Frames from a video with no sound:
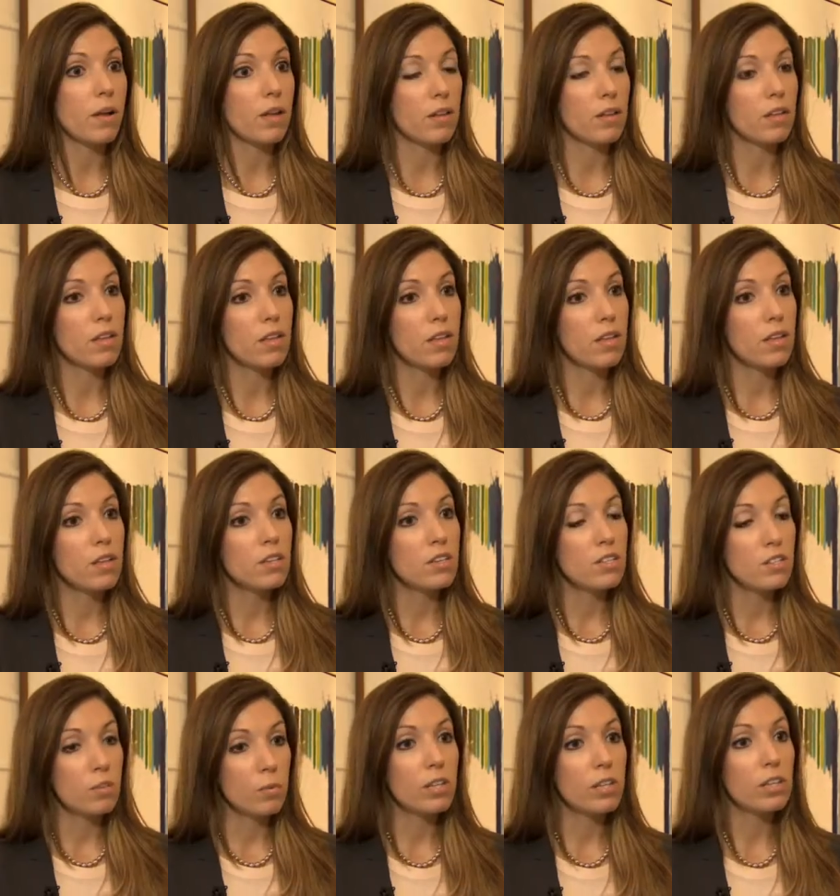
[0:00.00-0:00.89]
well.
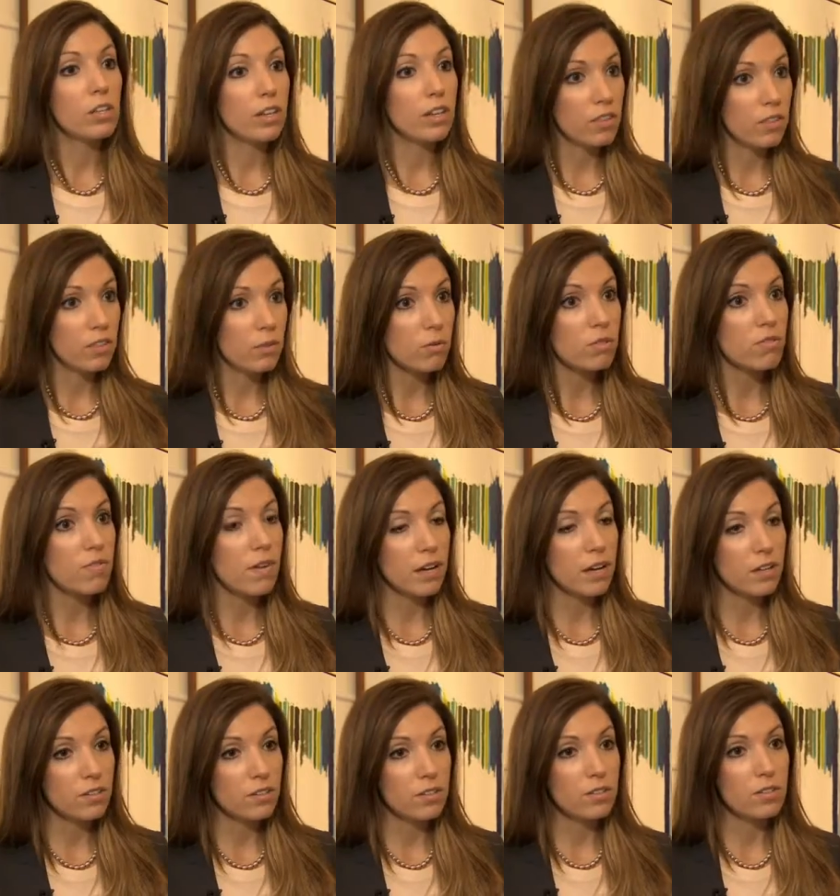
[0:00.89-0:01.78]
So we look at those
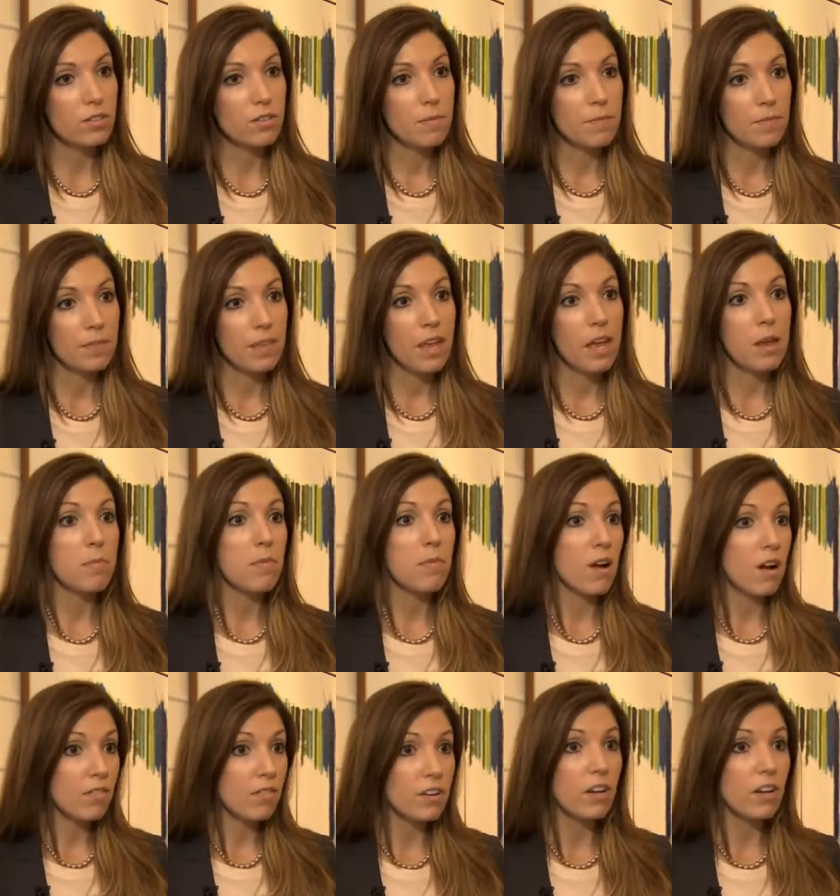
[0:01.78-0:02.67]
factors. And
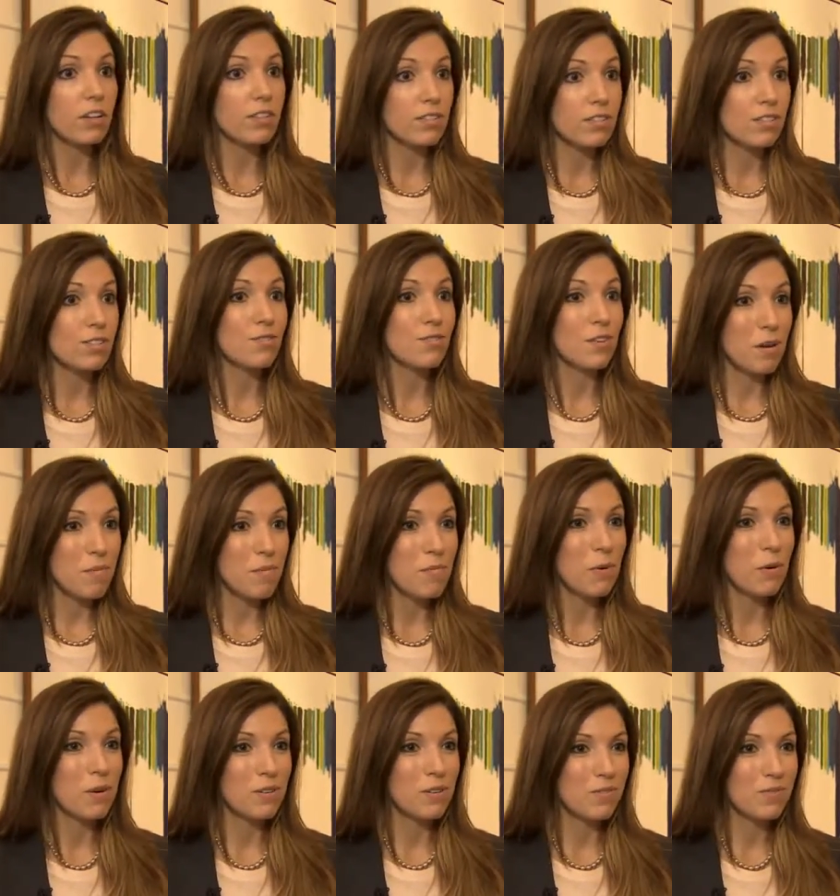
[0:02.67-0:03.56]
provenance is very
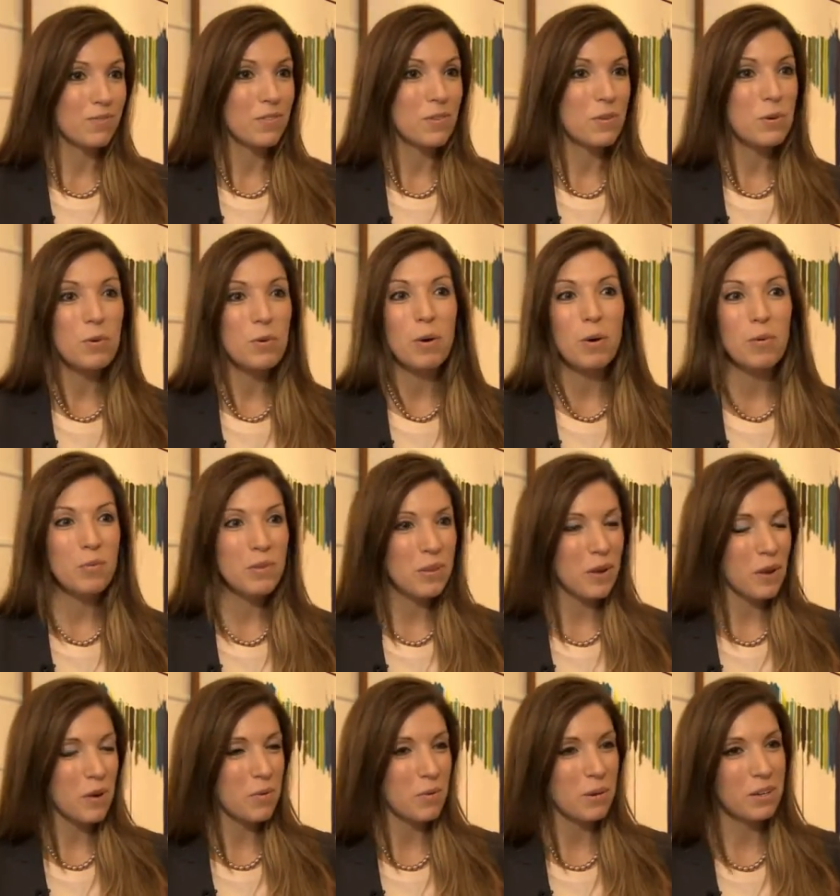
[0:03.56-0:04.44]
important. Who owned
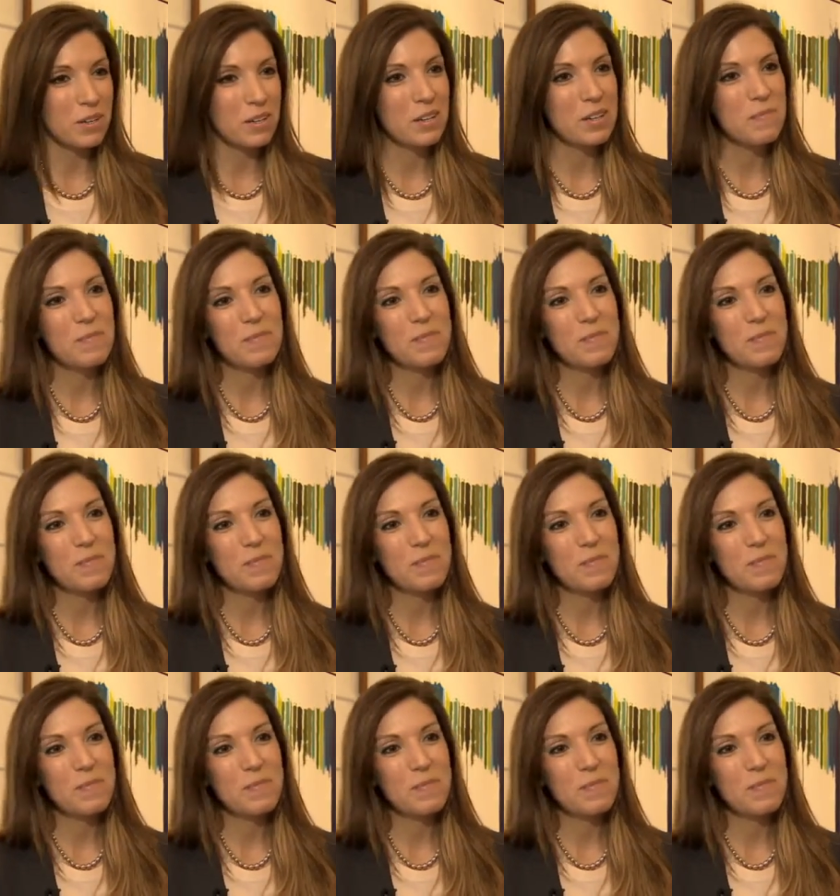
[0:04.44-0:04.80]
the artwork?